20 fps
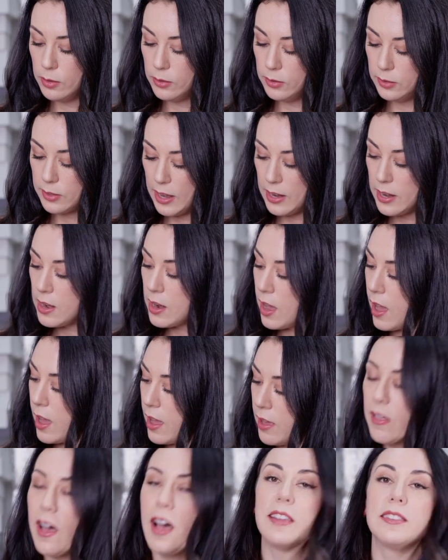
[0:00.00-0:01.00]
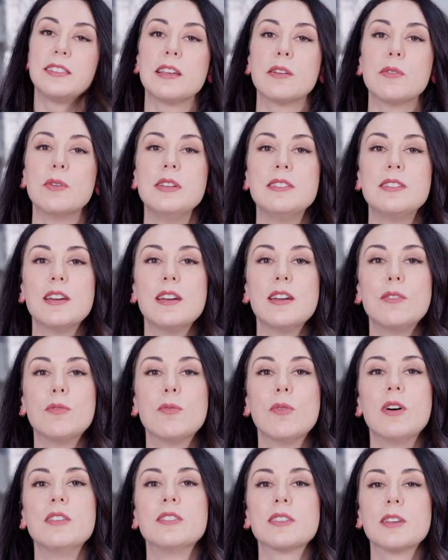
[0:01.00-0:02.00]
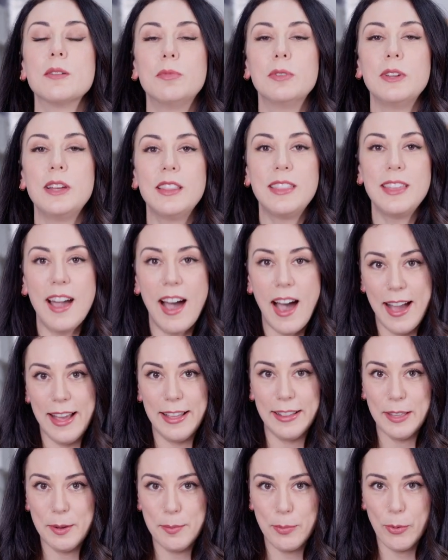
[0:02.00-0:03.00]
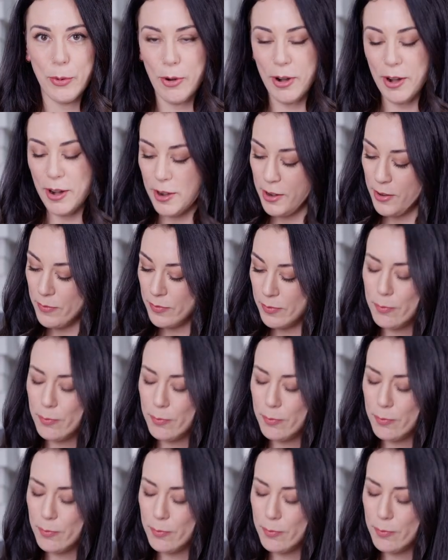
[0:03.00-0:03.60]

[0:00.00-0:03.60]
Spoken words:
Zane and I, last thing we did was complete the eyelet board.